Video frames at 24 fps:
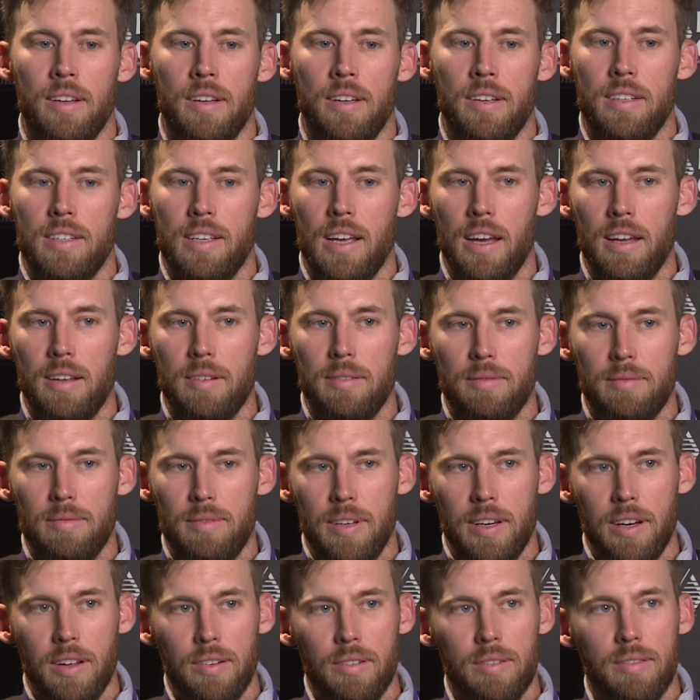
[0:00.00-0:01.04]
He's got,
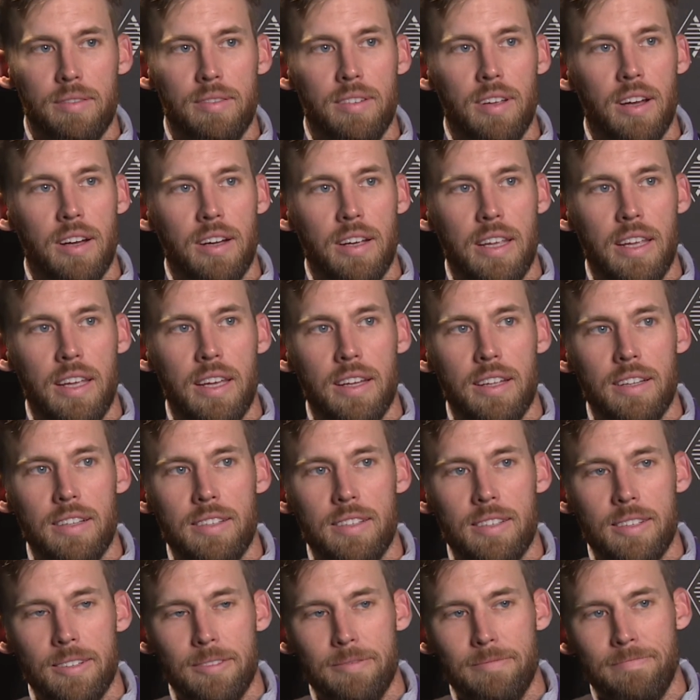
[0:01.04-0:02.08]
you know, young
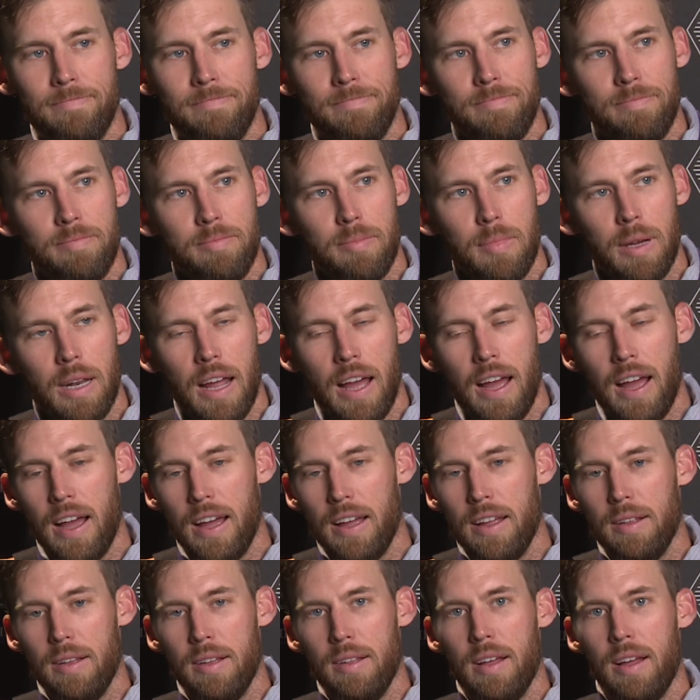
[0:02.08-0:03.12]
kids, but
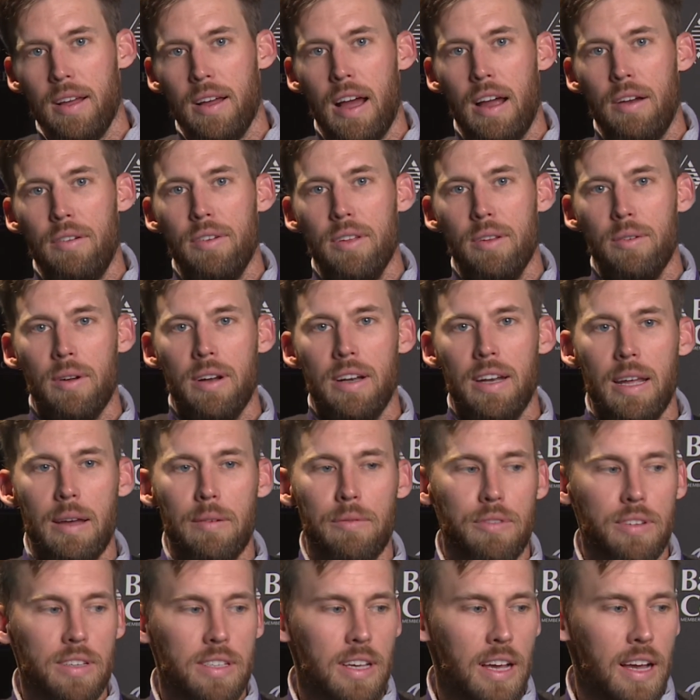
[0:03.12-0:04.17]
I really wanted to
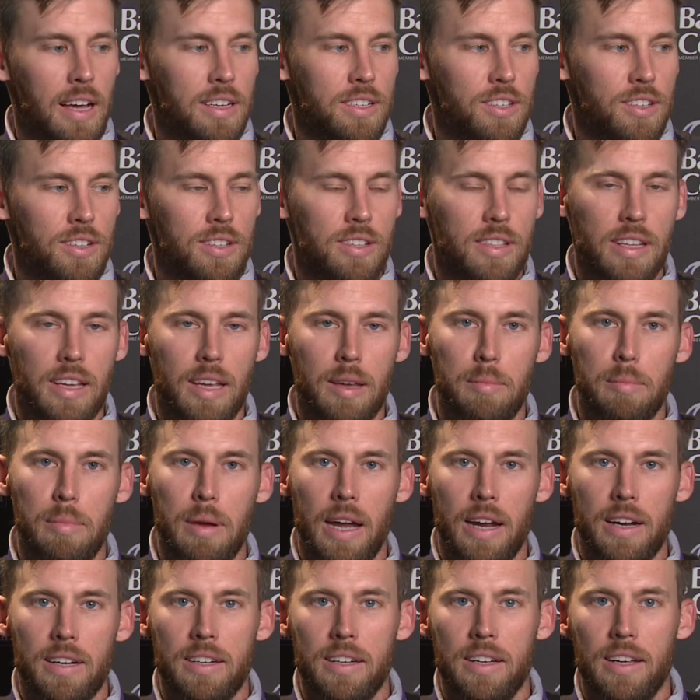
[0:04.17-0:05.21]
emphasize just the
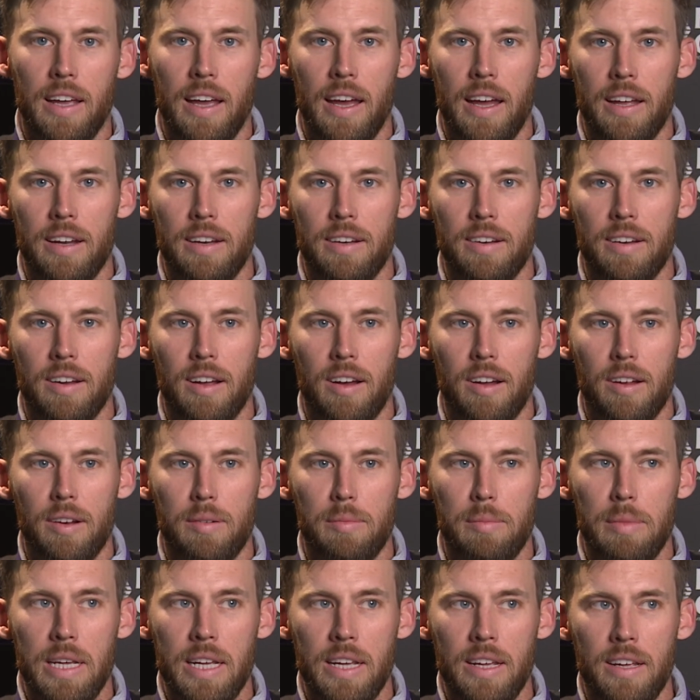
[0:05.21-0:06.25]
impact he had
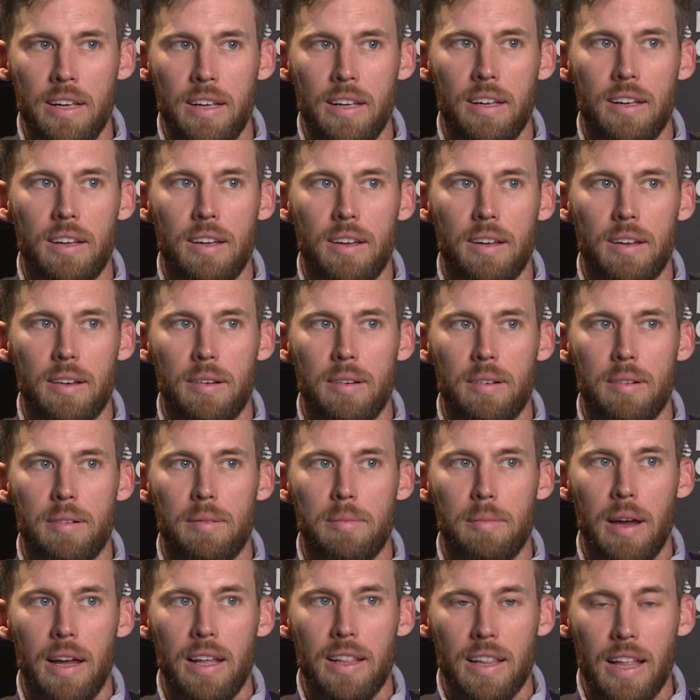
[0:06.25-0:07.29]
on me,
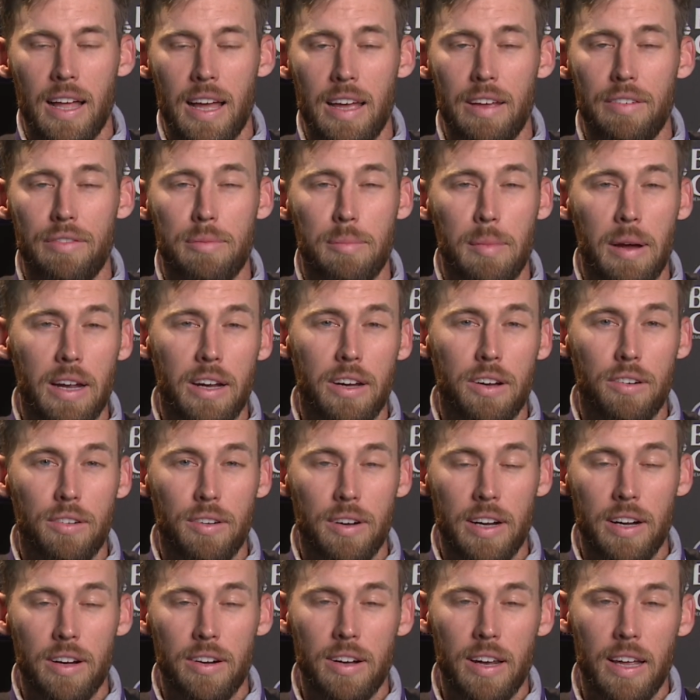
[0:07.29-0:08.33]
my life, my
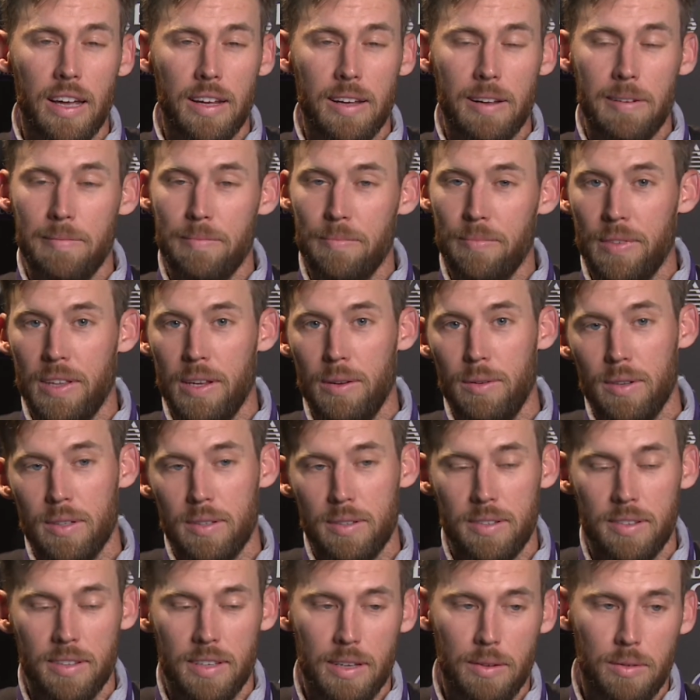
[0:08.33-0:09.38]
career. Like he
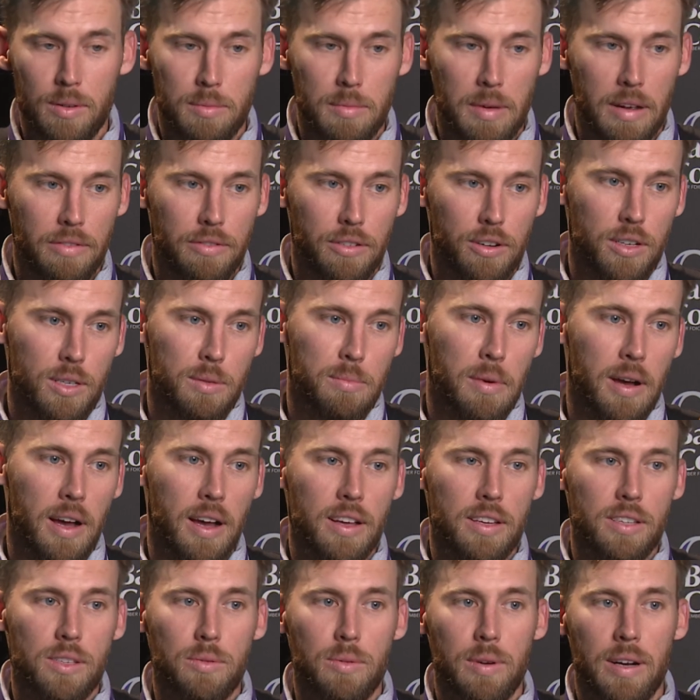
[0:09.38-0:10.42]
was my first
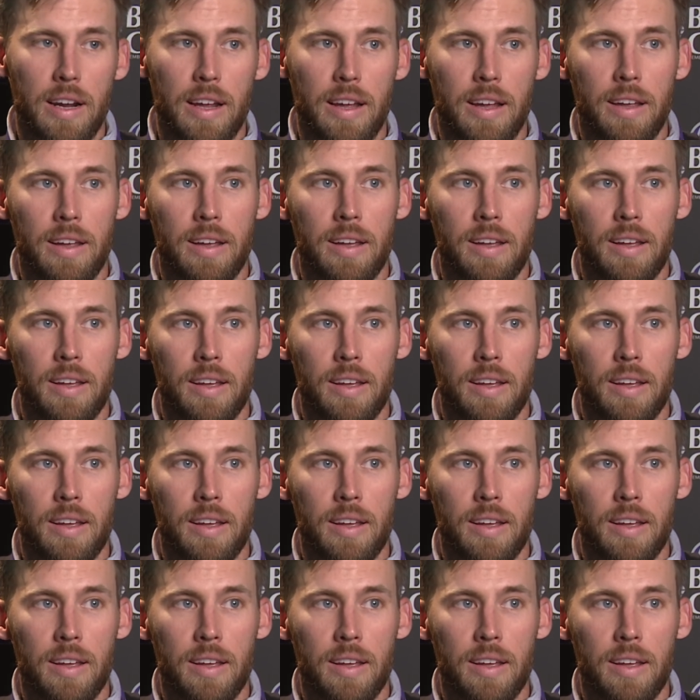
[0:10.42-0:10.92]
boss when I